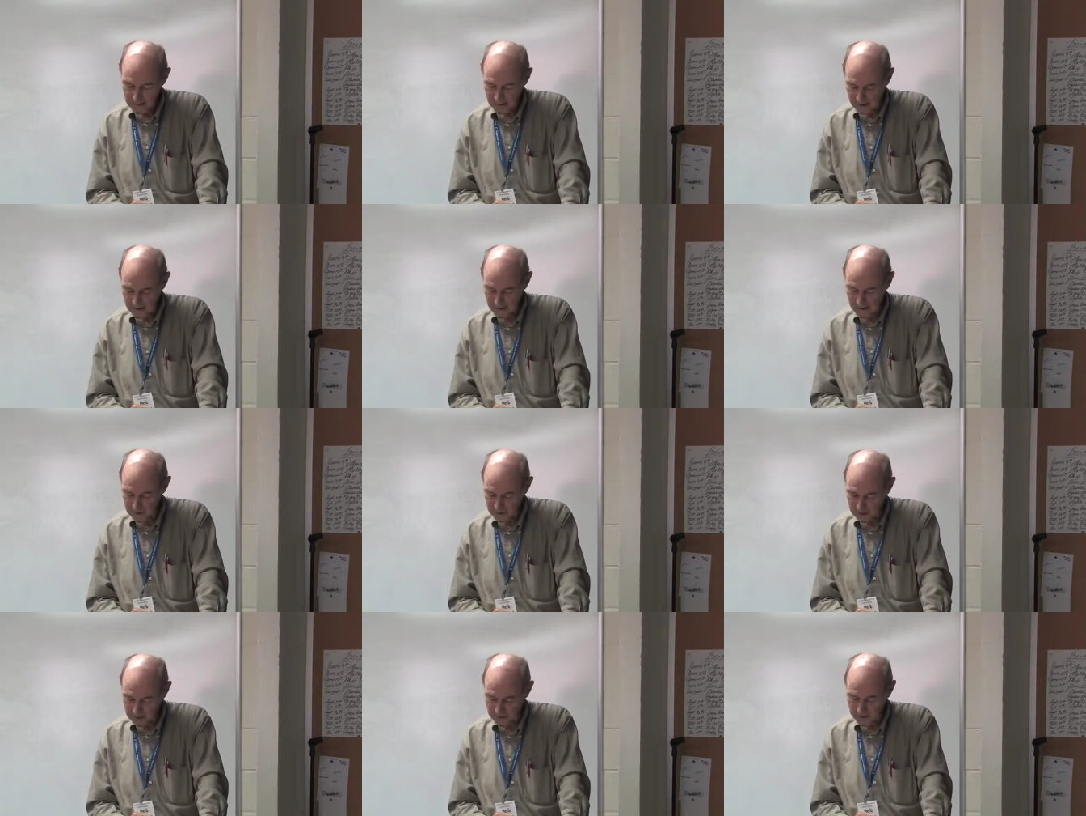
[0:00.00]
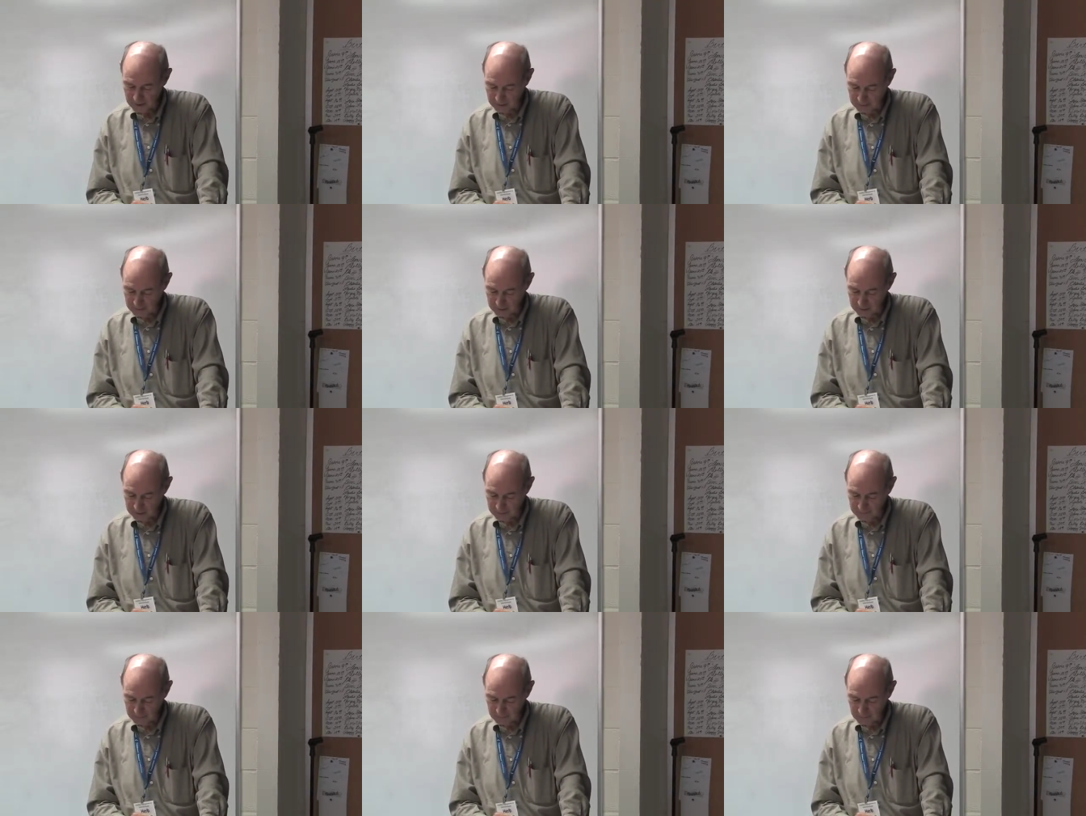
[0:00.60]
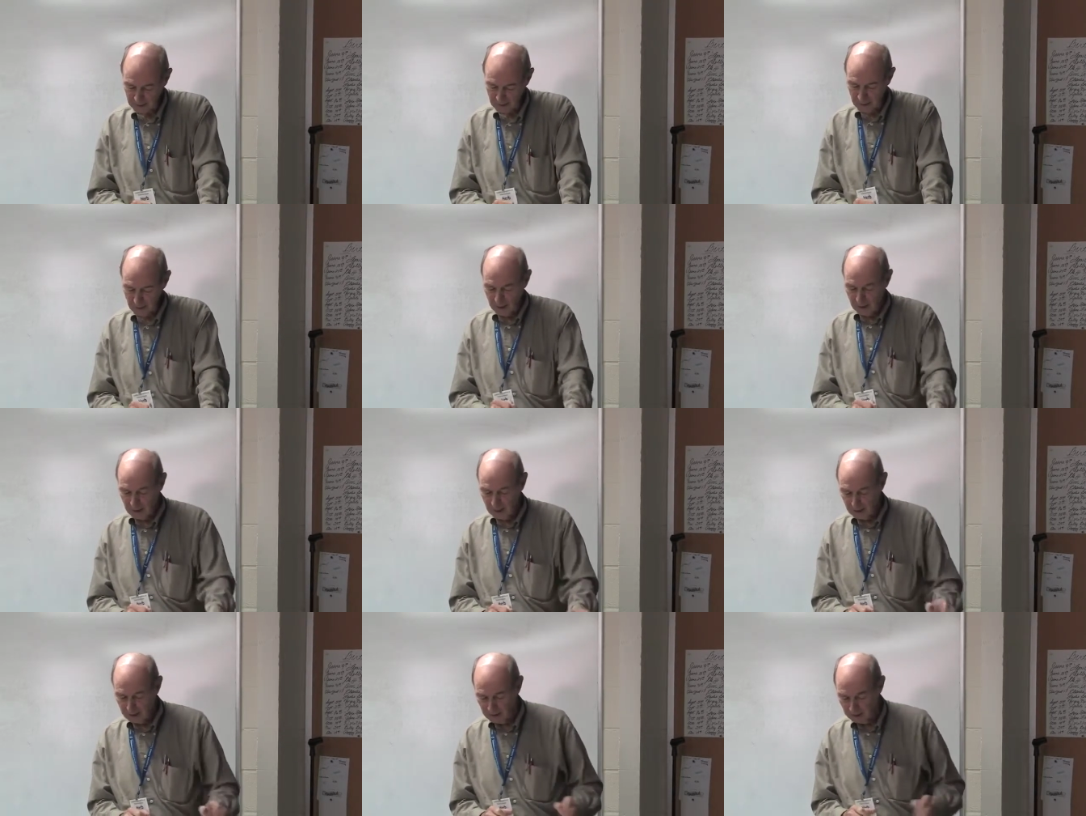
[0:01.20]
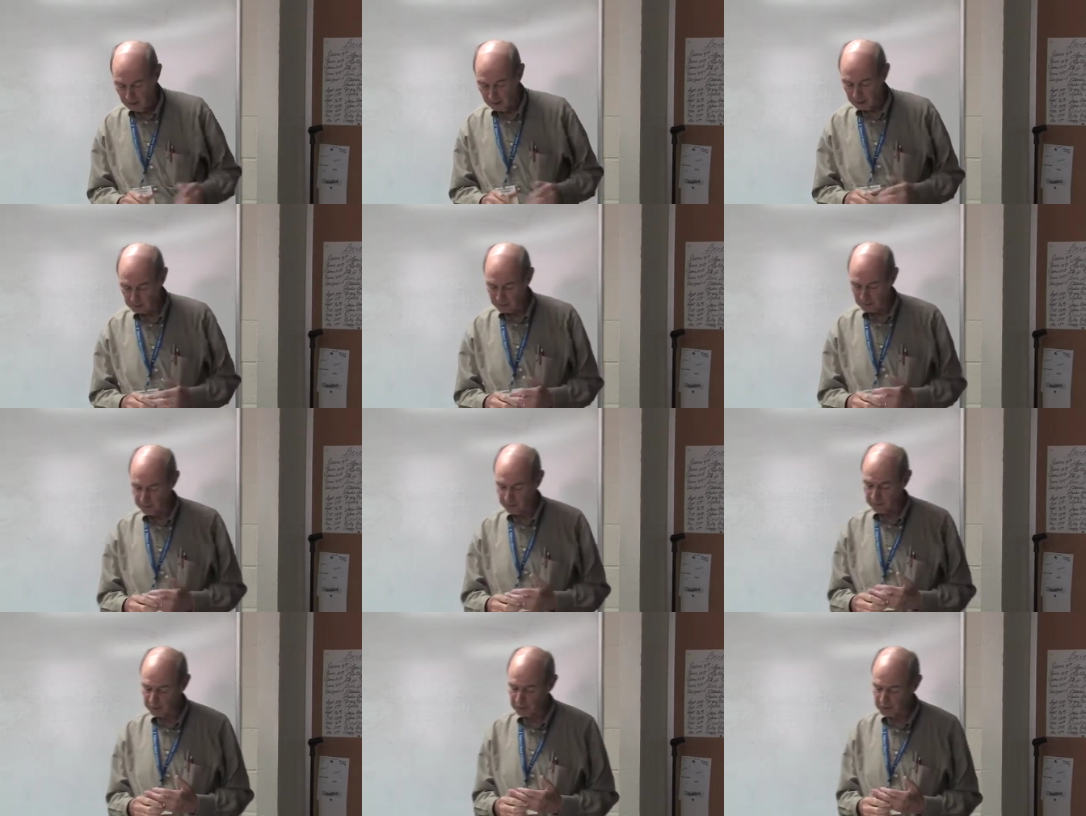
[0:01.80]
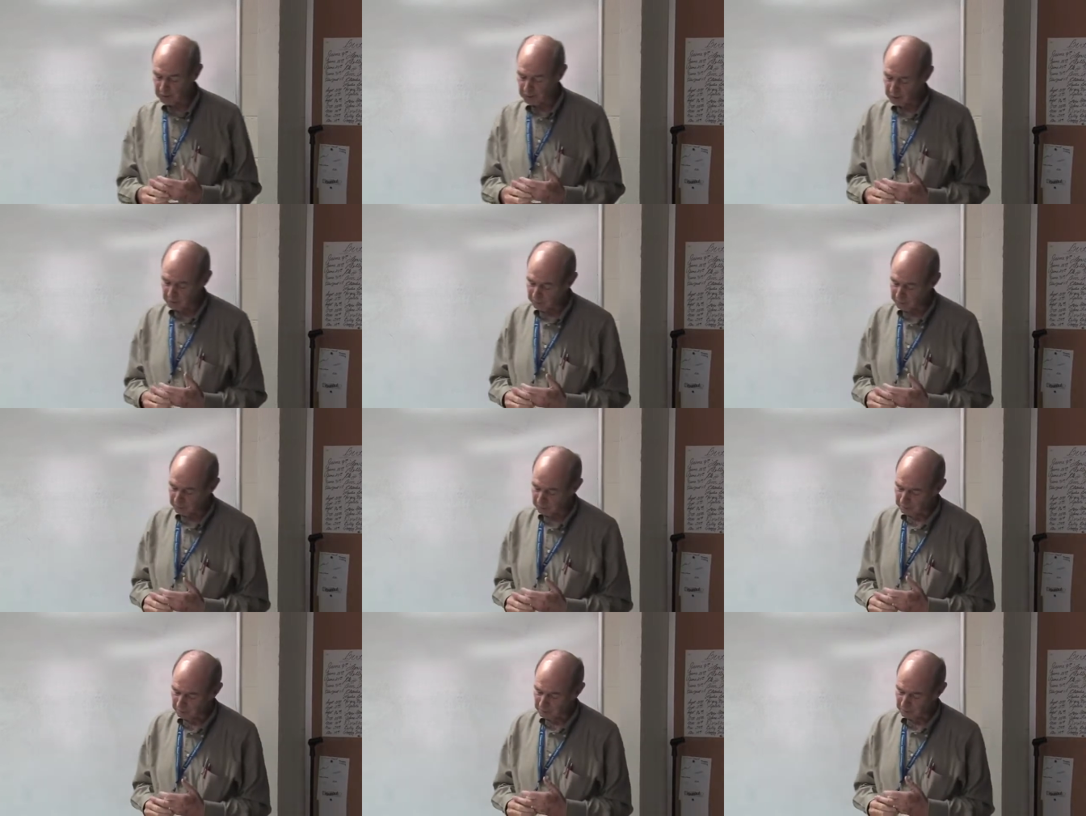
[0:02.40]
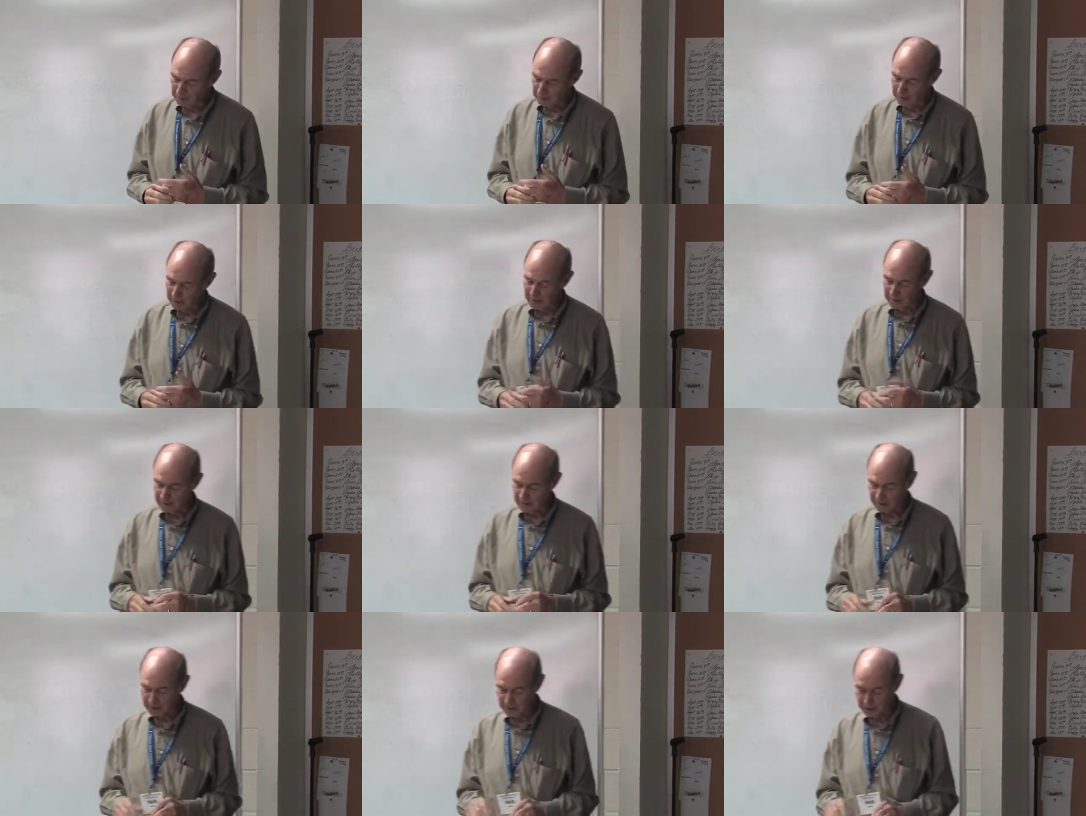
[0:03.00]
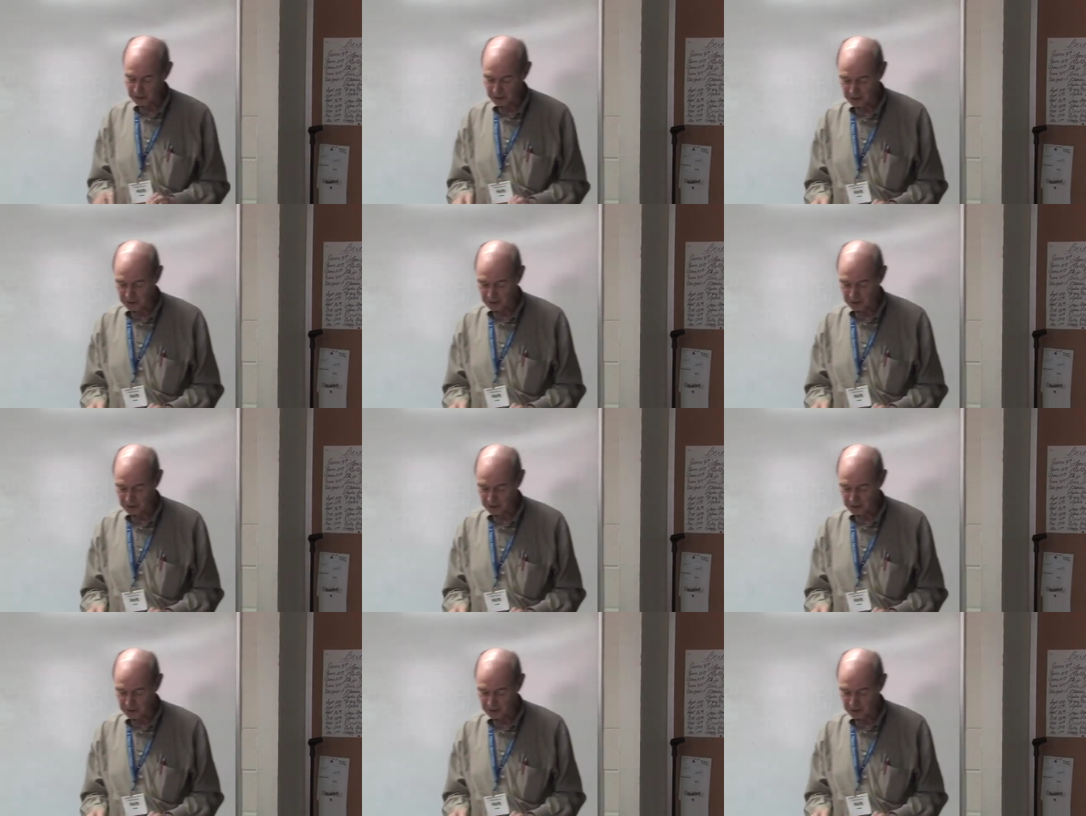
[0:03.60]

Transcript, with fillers: uh, struggling with it. While referring to the poor, uh, Dr.